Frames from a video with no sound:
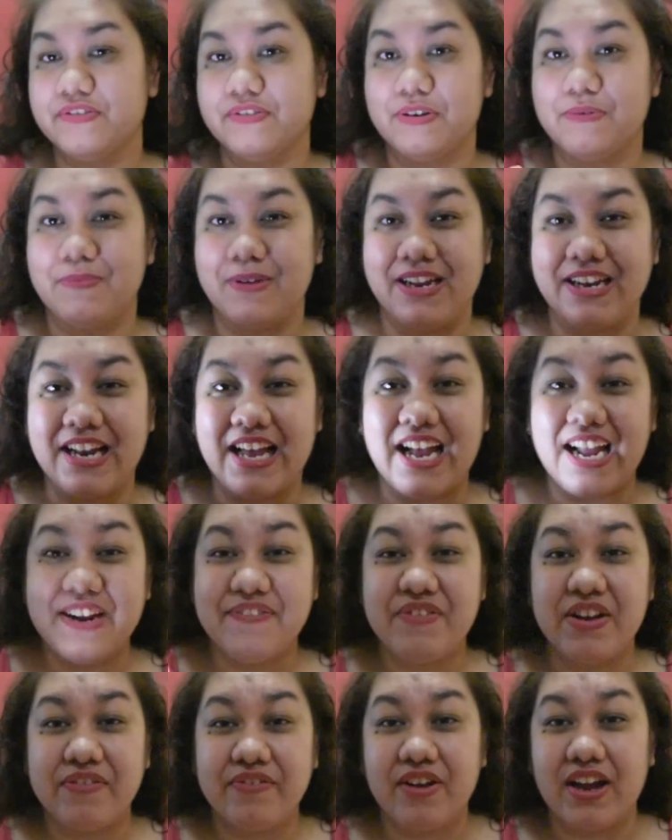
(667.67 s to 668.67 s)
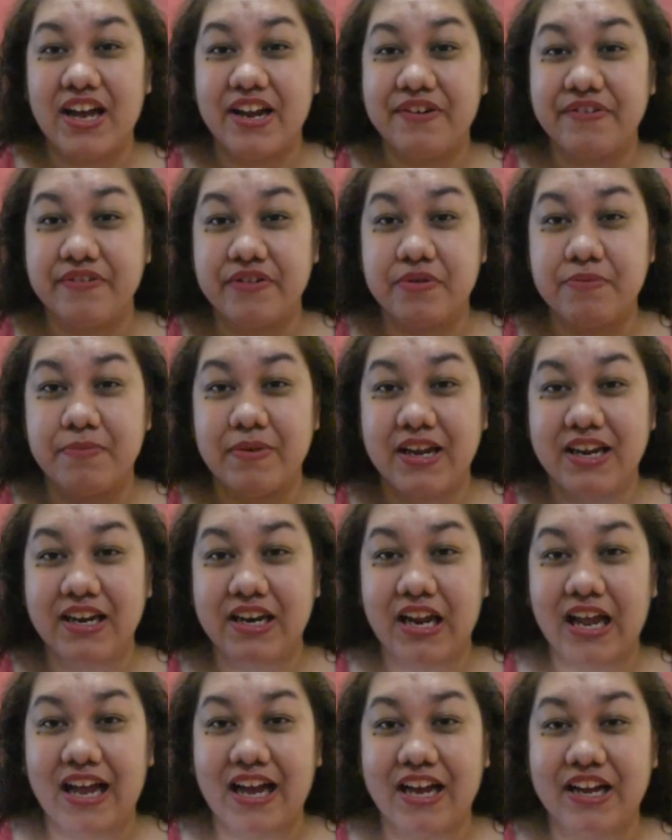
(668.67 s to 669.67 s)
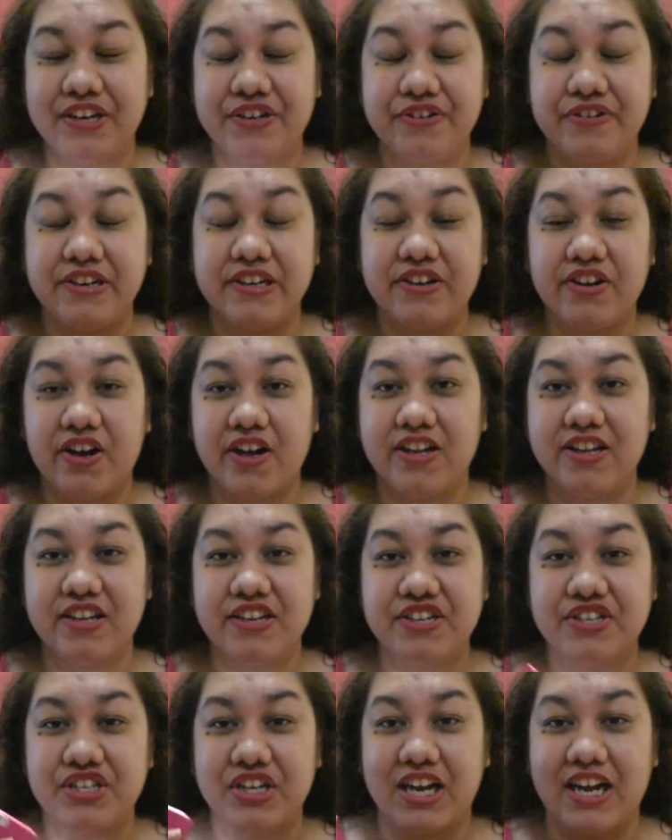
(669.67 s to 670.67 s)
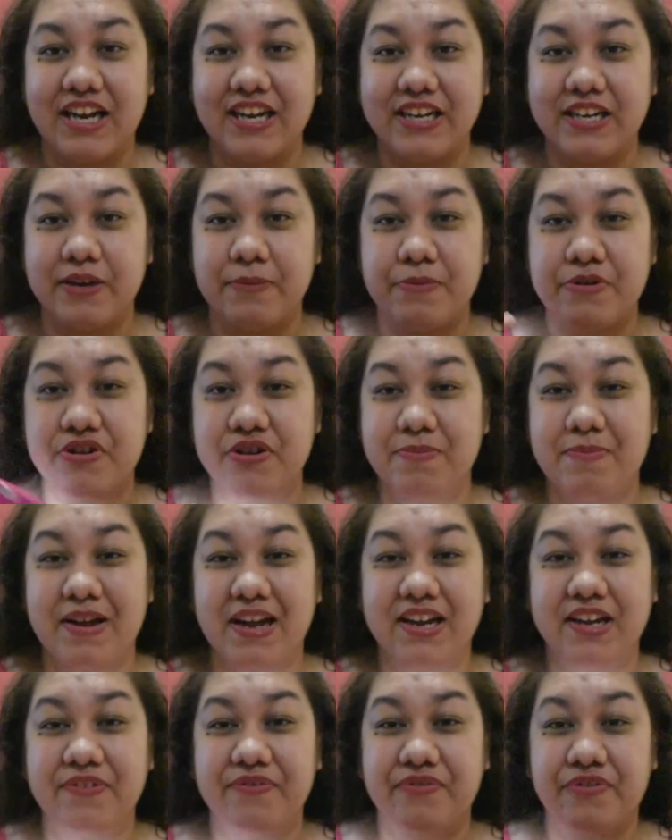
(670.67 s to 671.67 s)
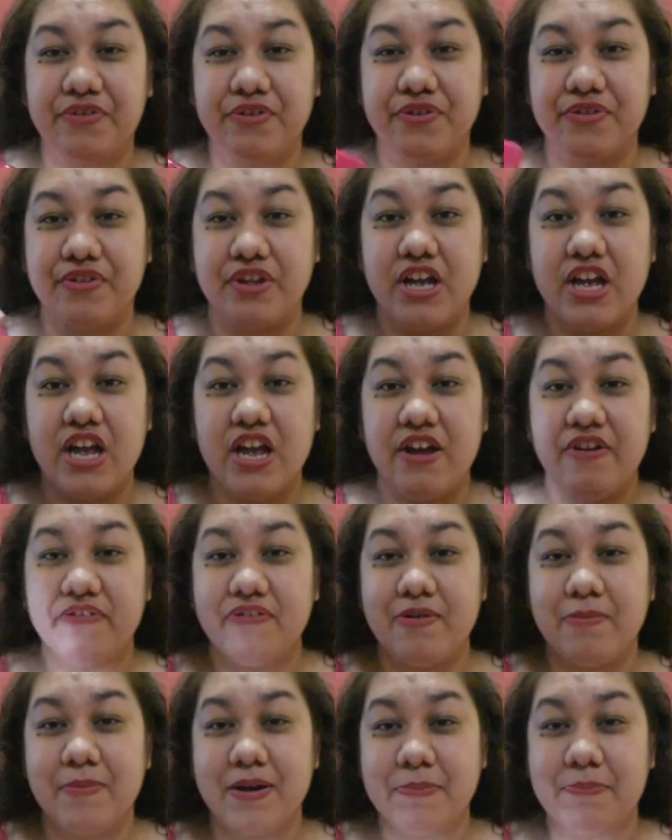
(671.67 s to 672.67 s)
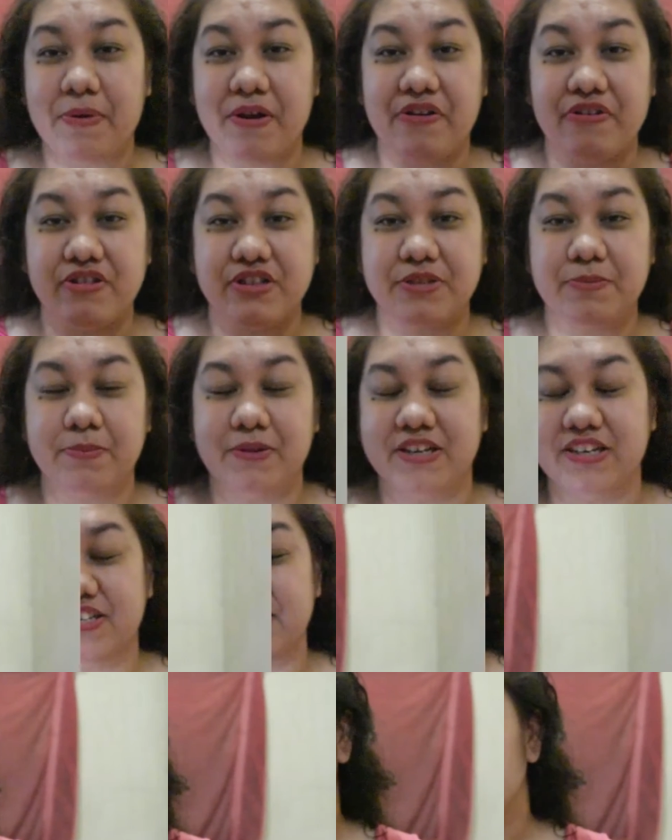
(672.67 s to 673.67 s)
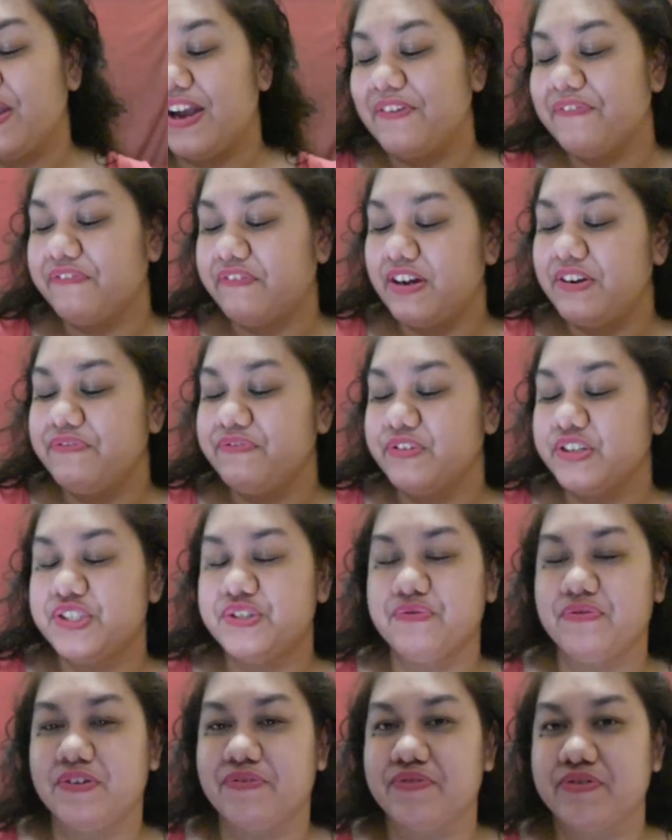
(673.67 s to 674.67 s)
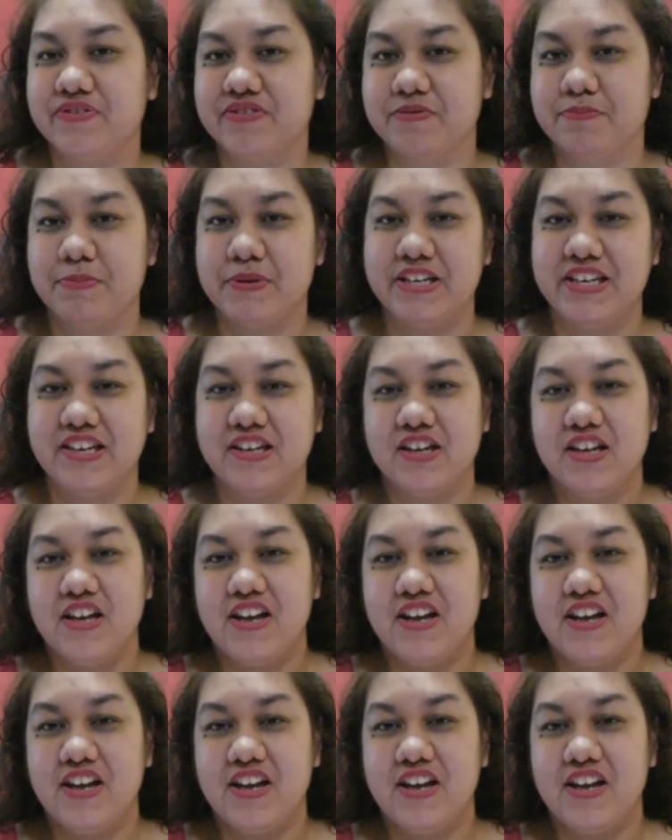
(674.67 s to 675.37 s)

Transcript: roommate? I've never had a roommate. During college, I commuted back and forth from my parents' place. If you had one wish, what would it be?